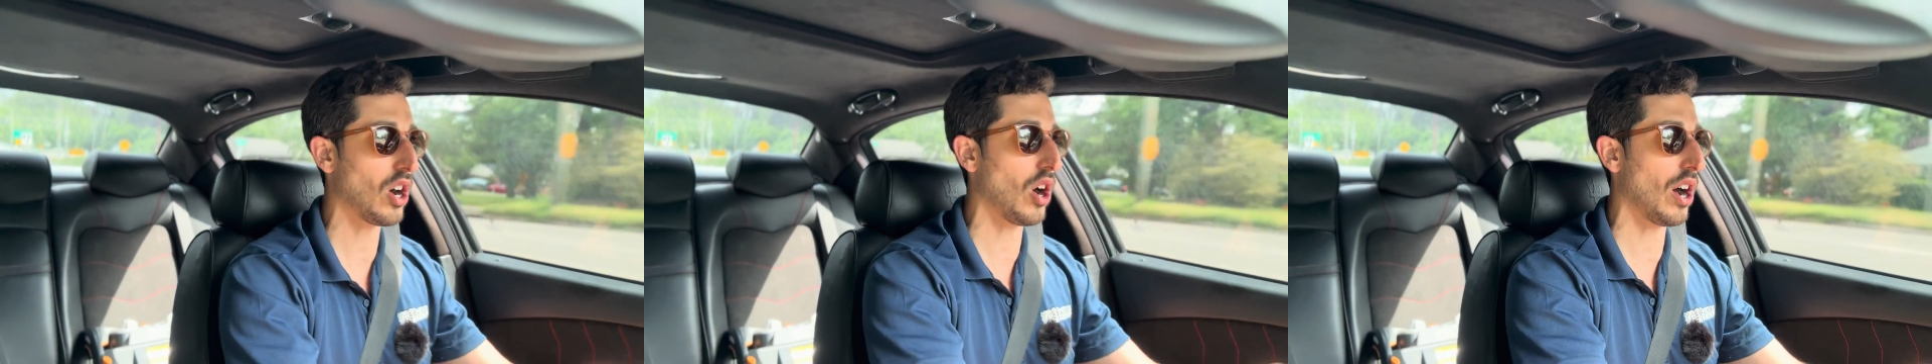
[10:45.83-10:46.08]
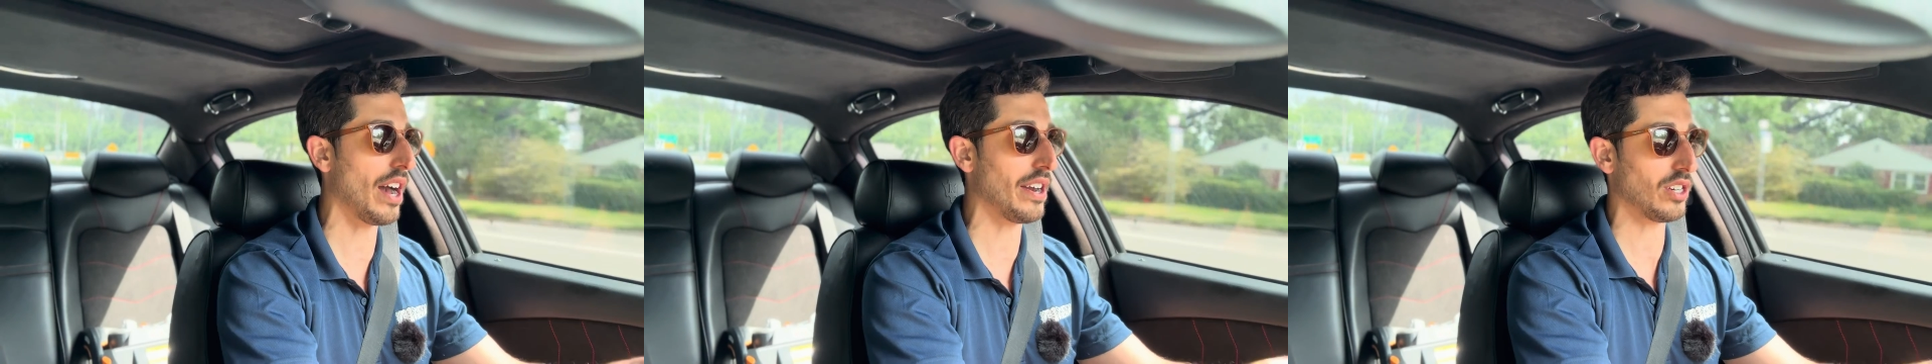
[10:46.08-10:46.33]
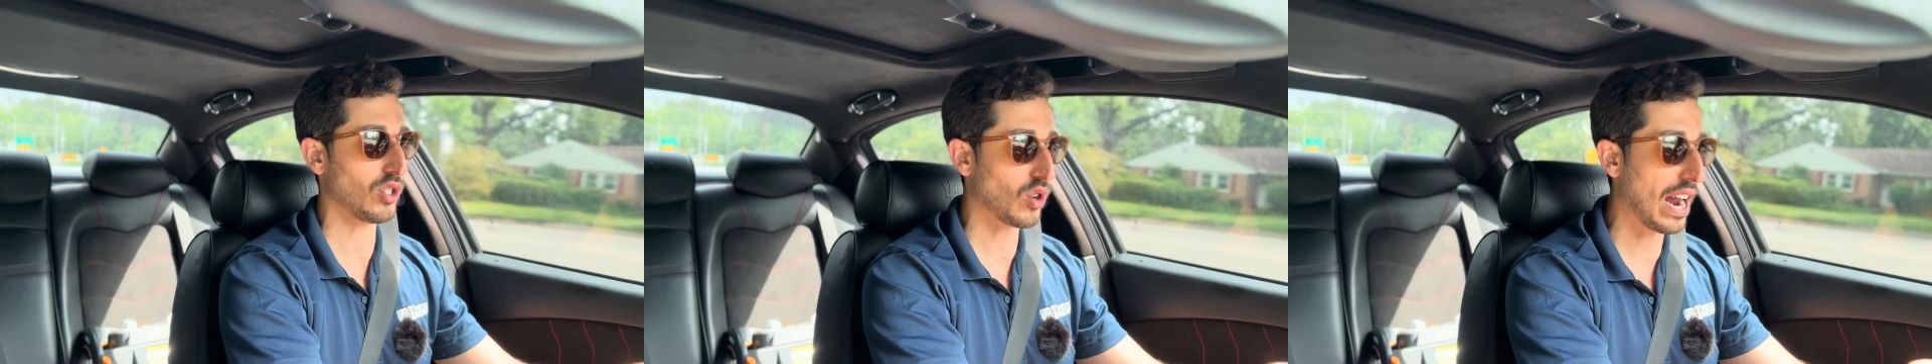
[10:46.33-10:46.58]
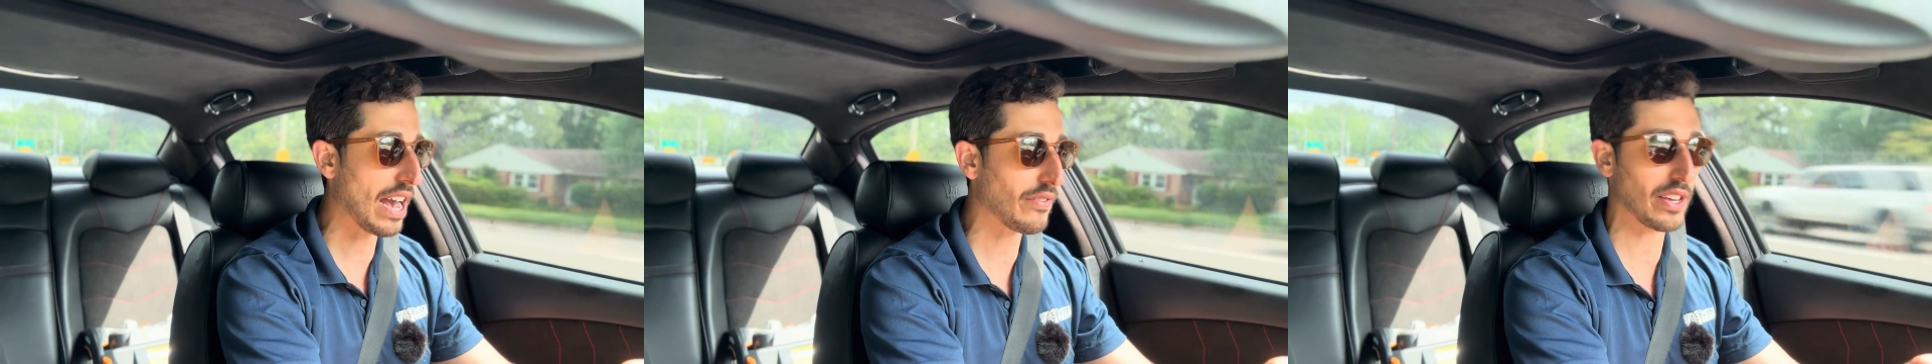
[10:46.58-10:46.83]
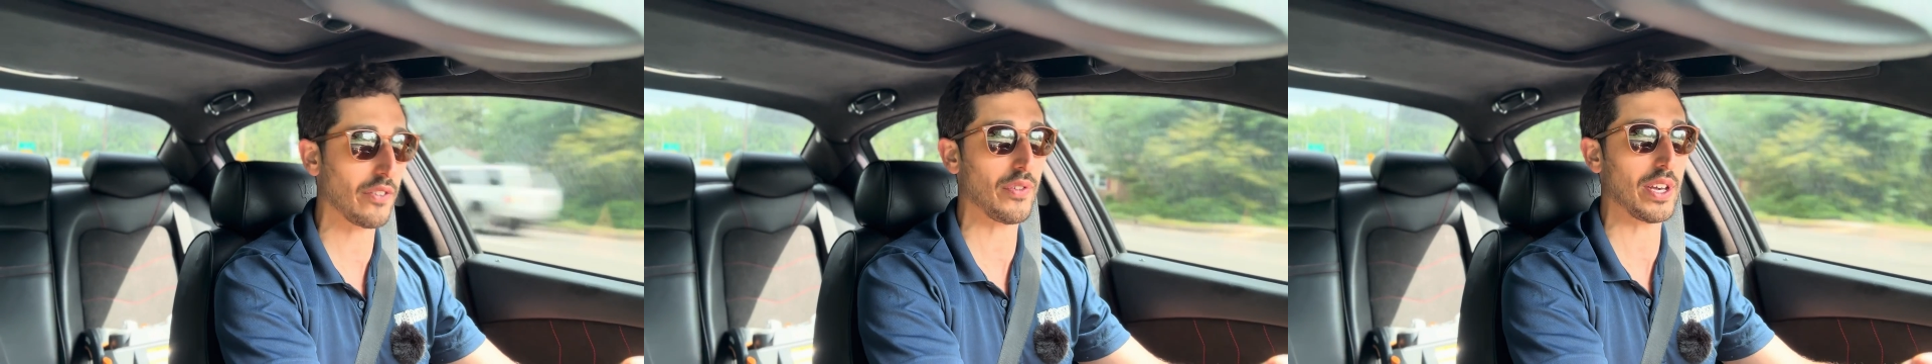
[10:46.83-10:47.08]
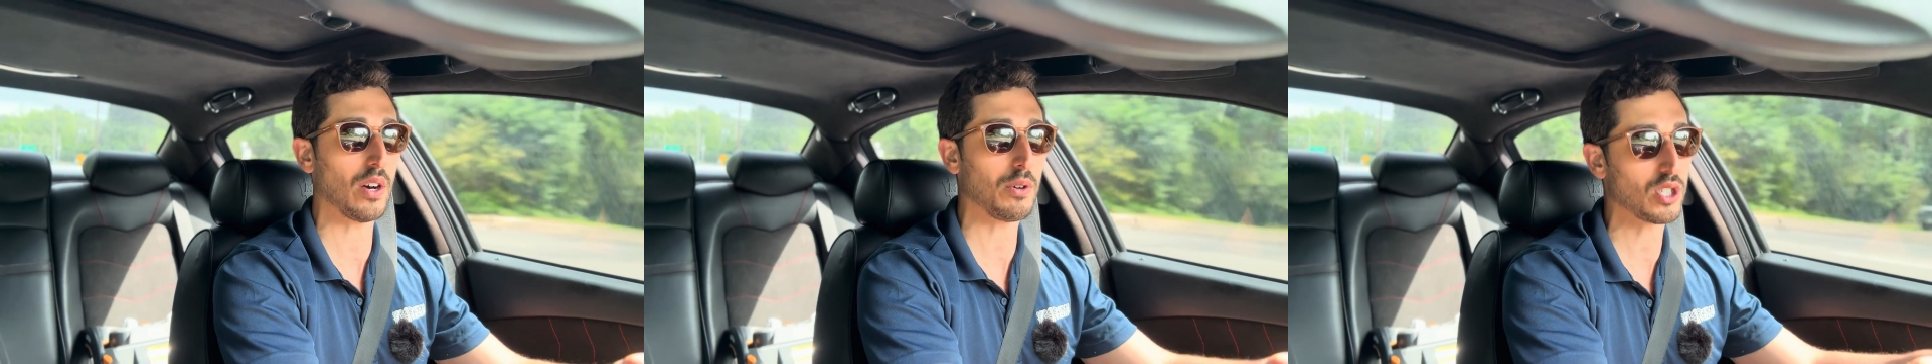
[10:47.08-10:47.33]
on driving
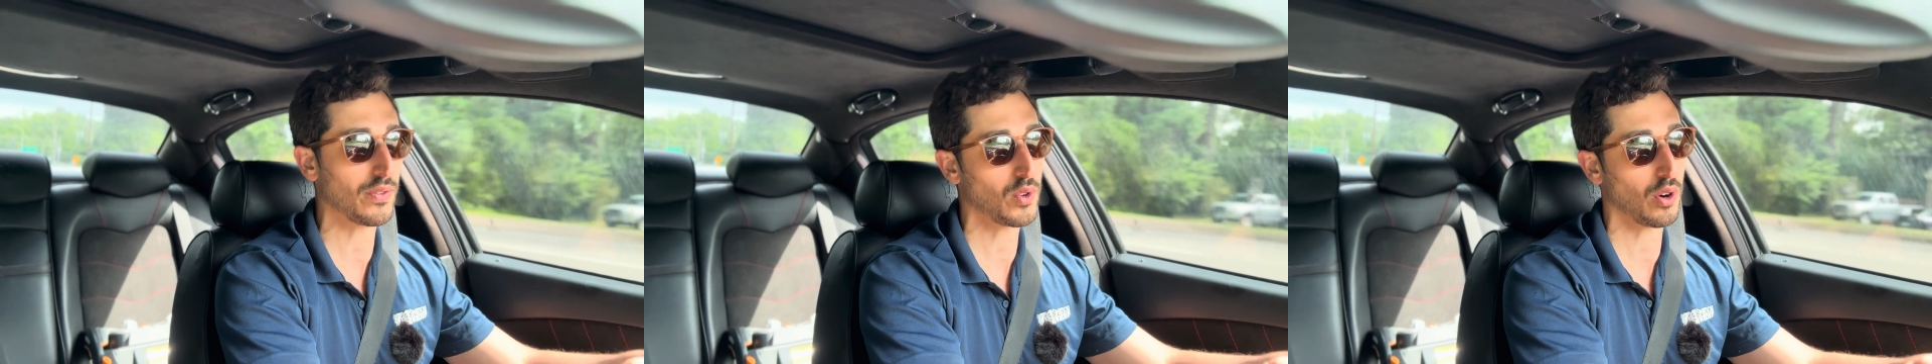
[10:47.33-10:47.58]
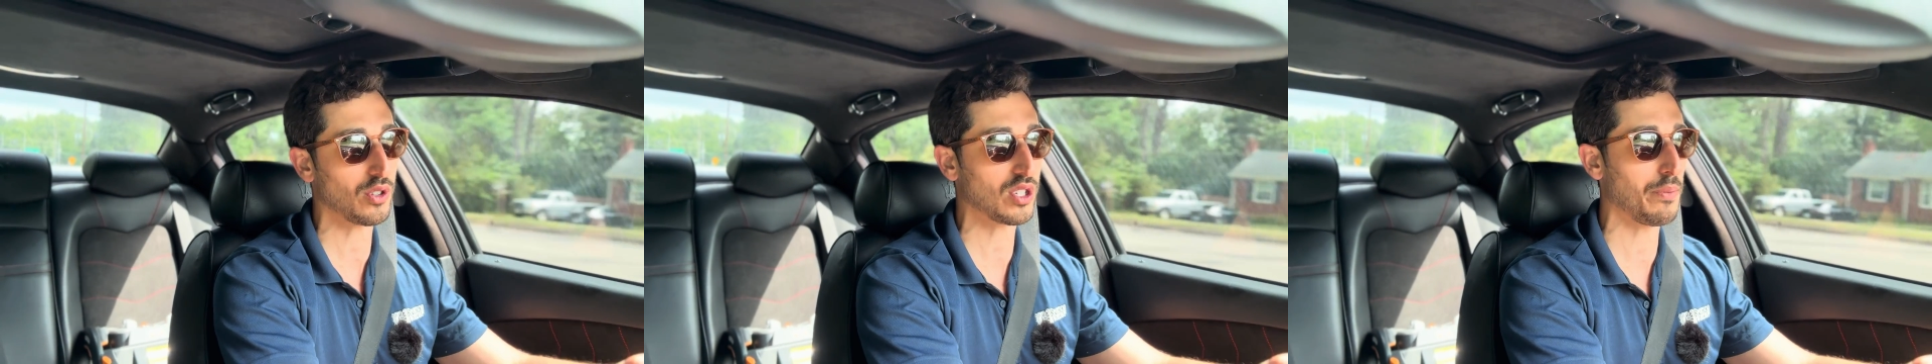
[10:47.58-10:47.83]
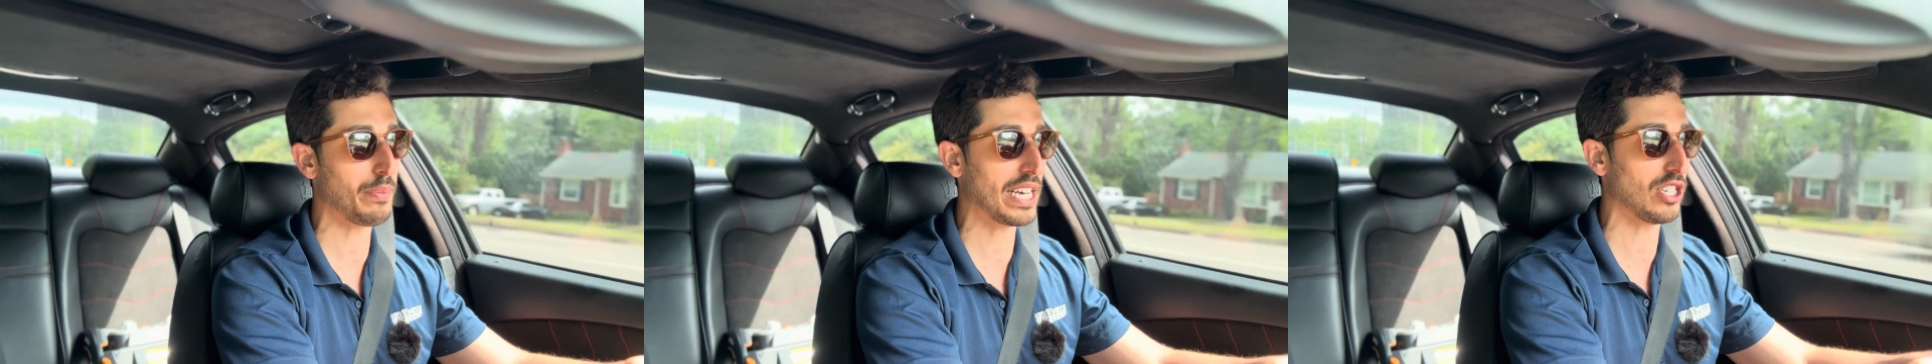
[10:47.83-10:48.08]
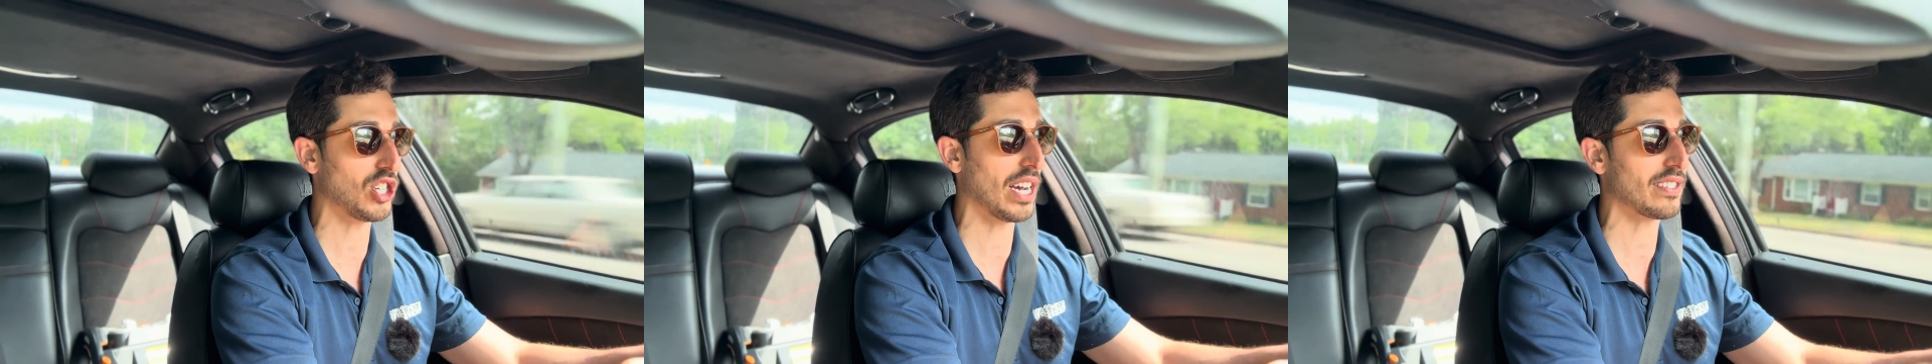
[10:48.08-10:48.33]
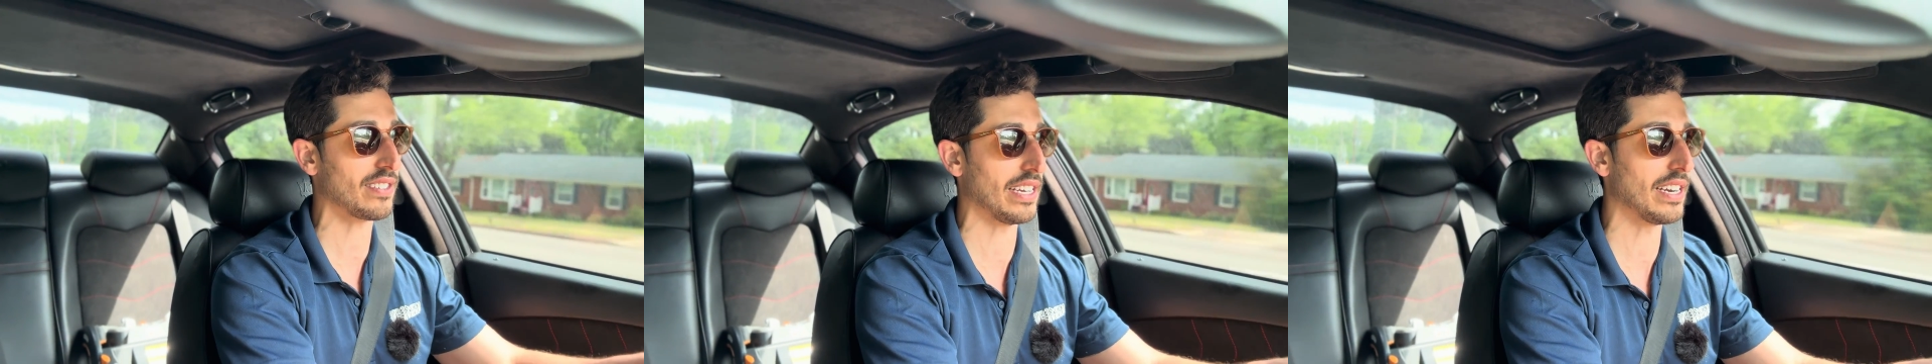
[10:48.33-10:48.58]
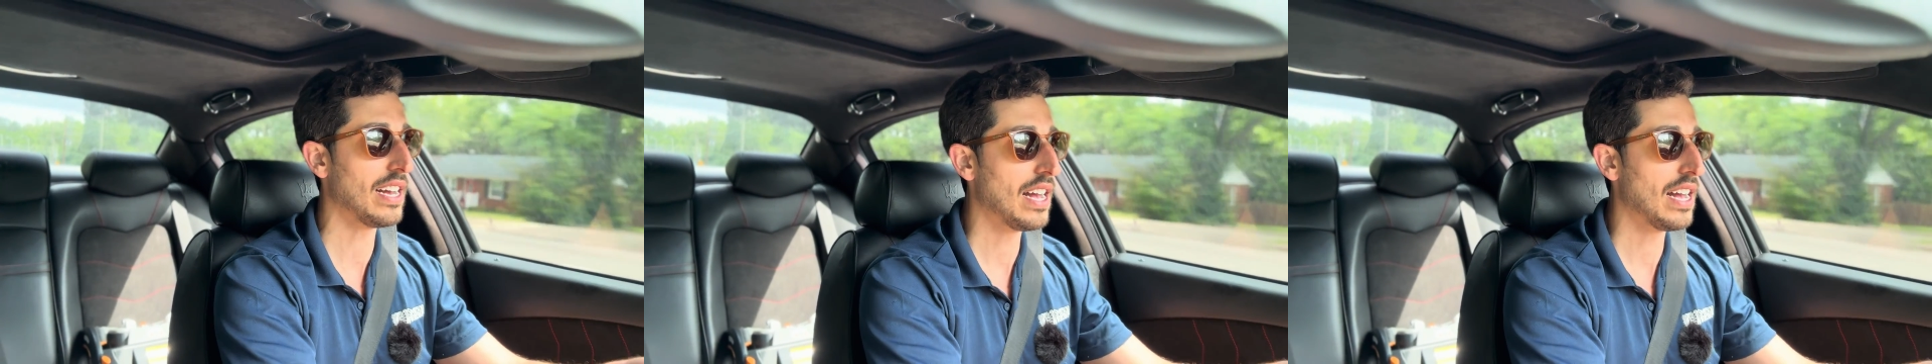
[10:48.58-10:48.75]
feel, which of course can be adjusted.